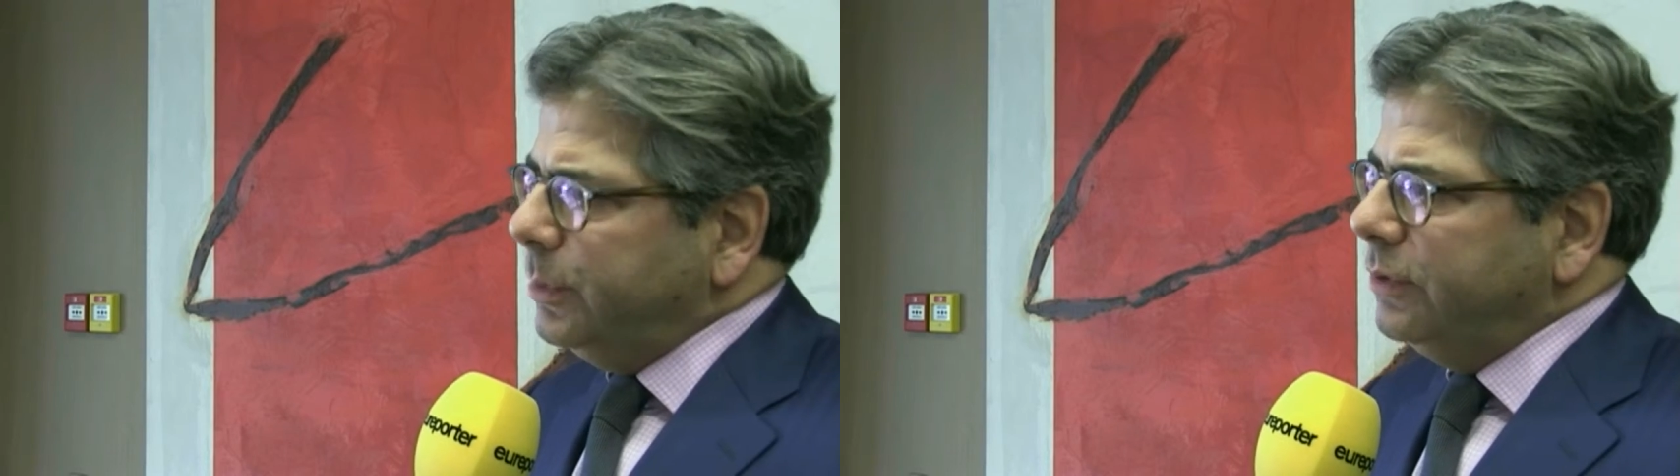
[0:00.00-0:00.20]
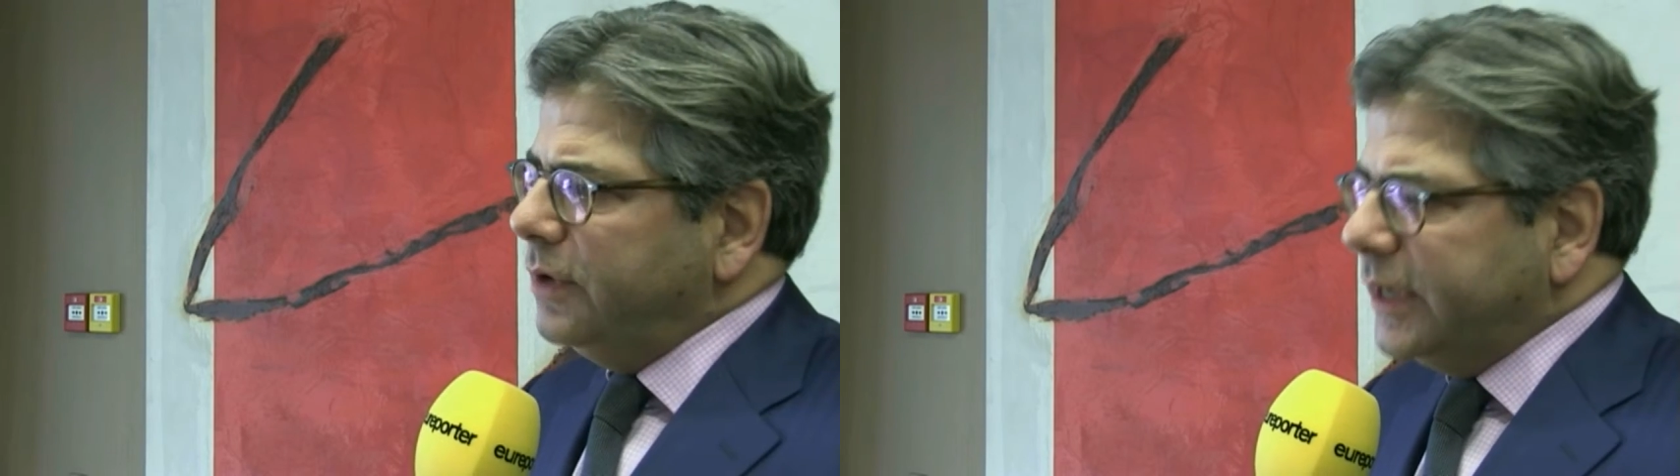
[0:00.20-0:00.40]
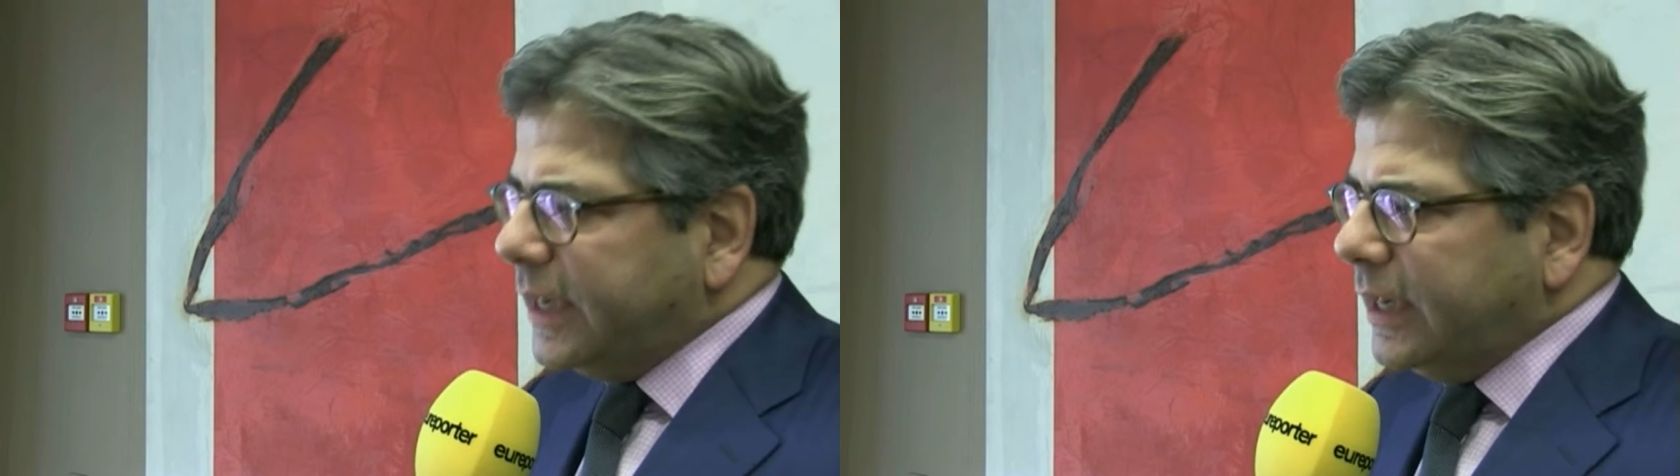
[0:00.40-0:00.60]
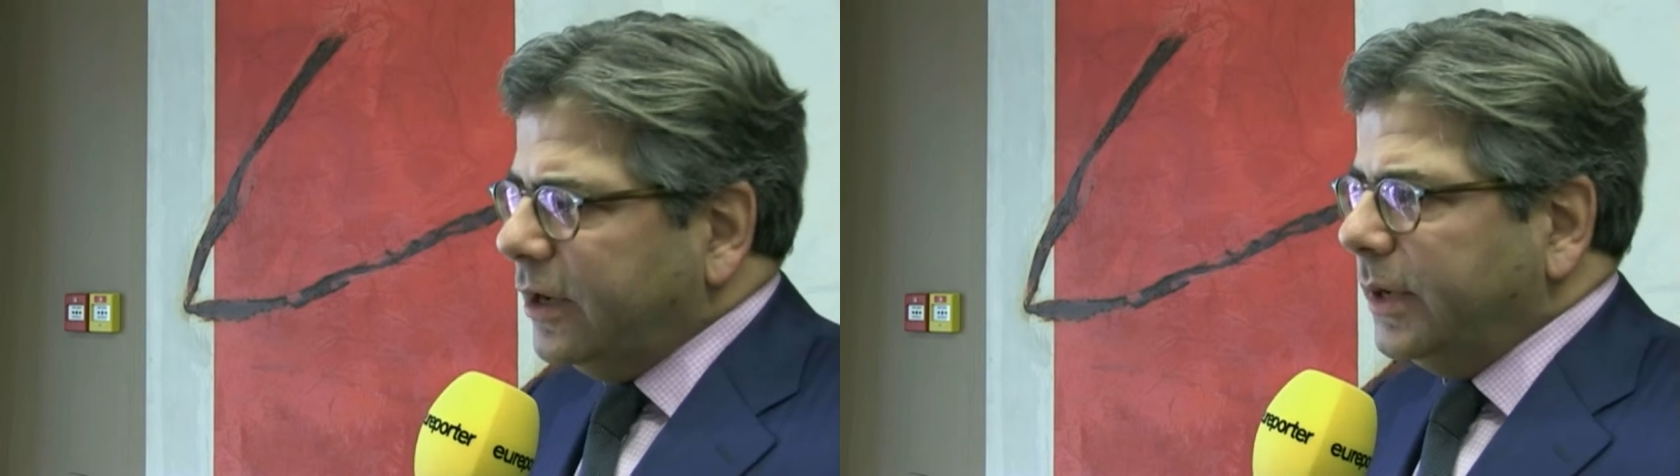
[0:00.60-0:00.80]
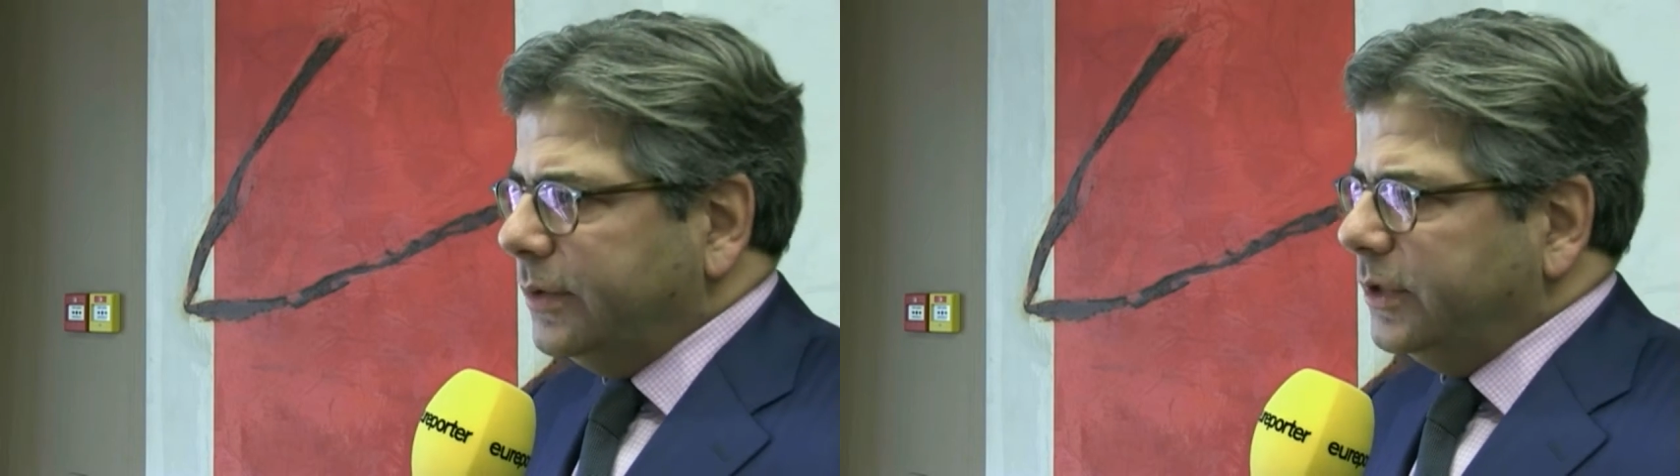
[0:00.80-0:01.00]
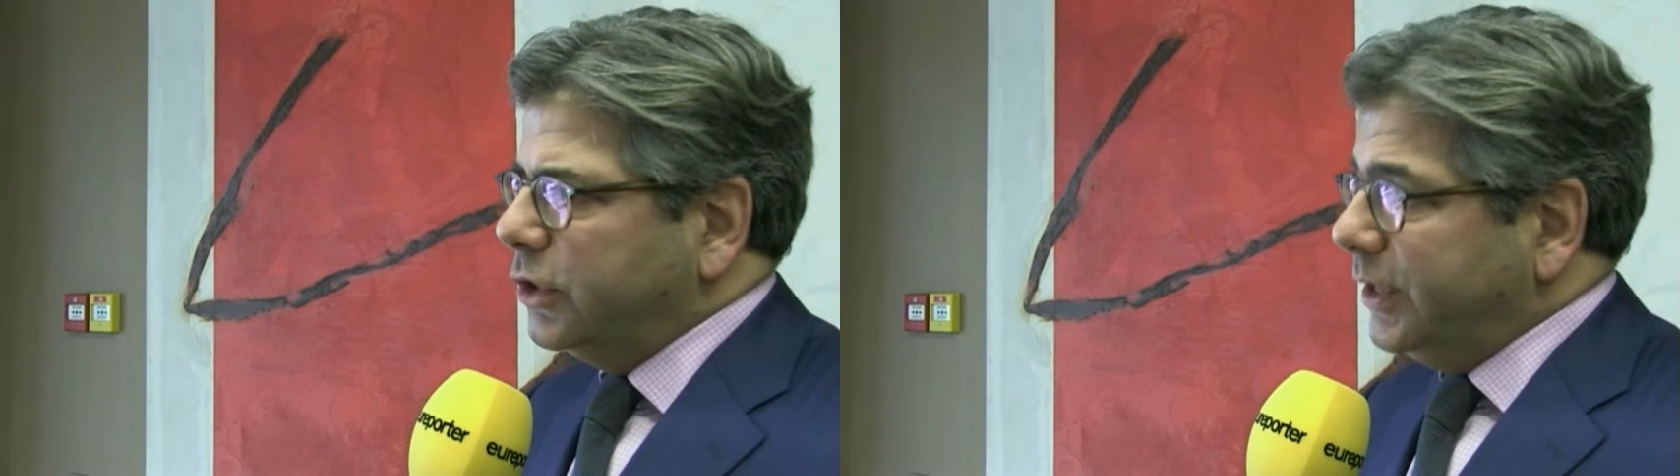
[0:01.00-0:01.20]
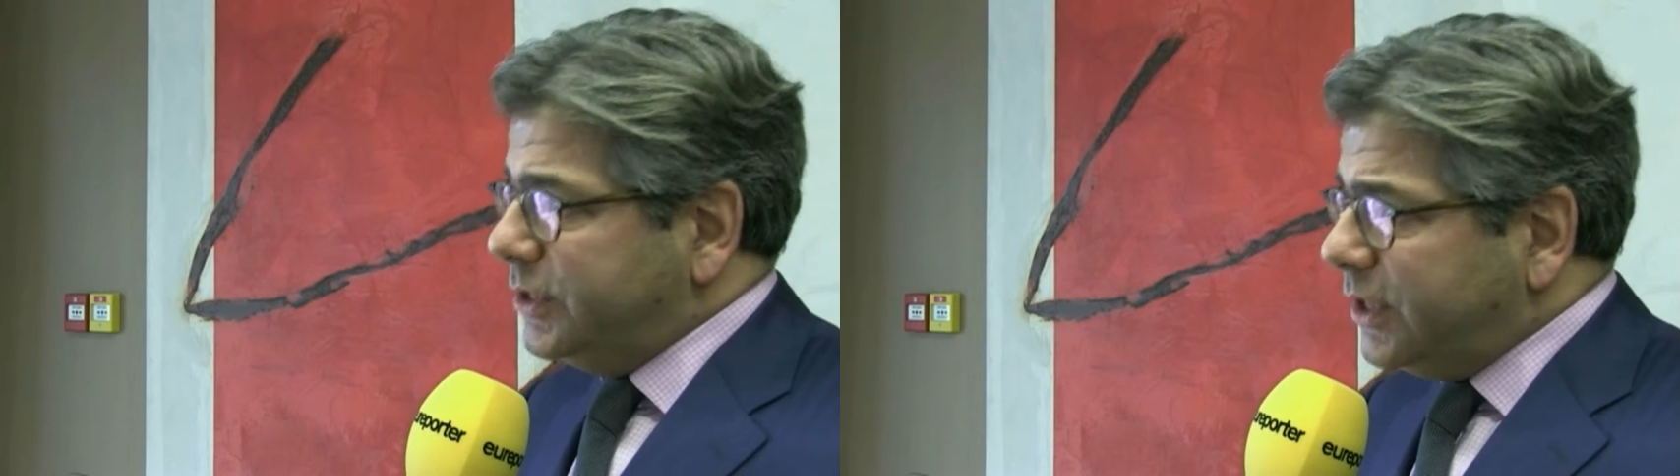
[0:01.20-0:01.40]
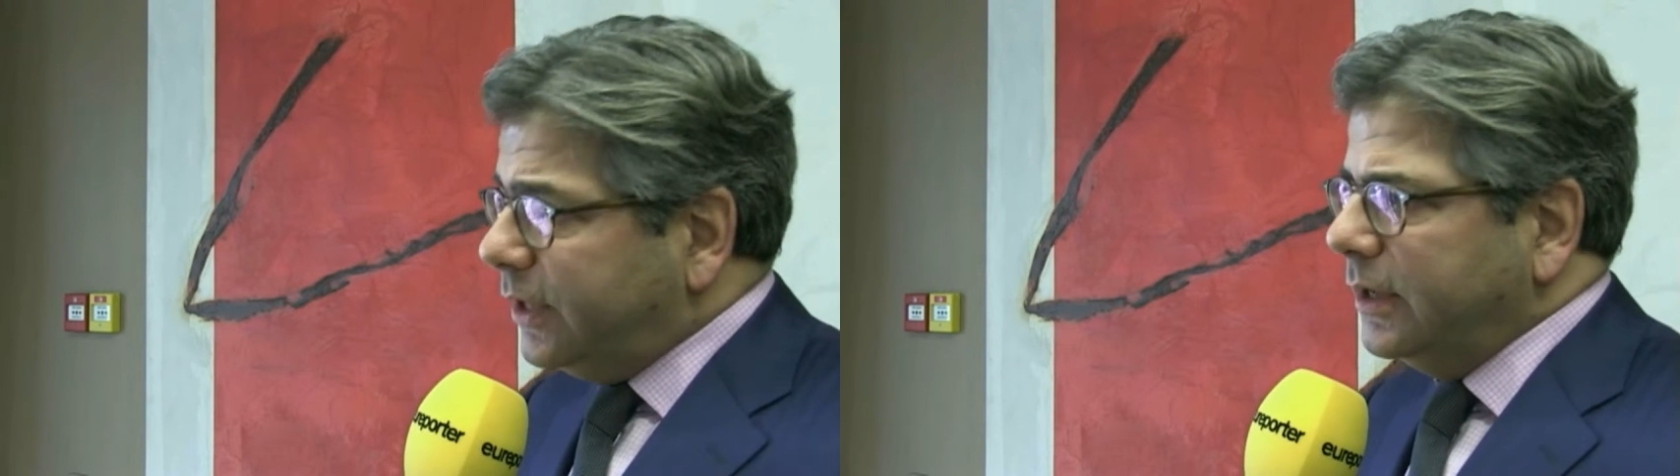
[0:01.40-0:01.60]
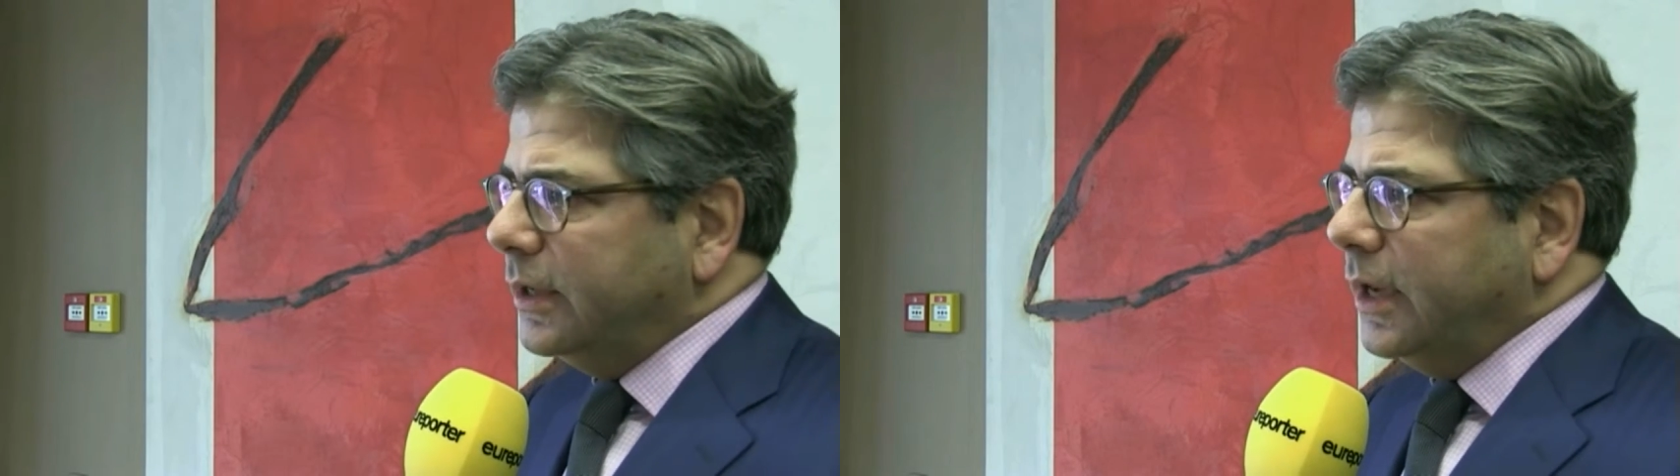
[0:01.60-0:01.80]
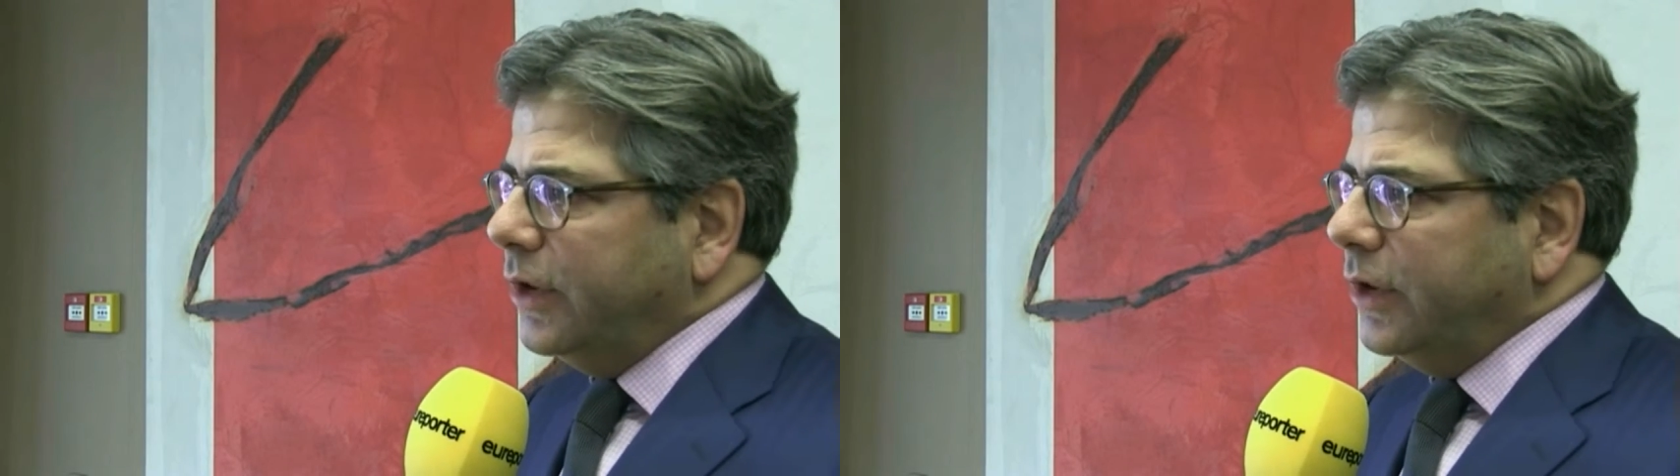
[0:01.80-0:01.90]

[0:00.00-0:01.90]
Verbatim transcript: be very clear about the criteria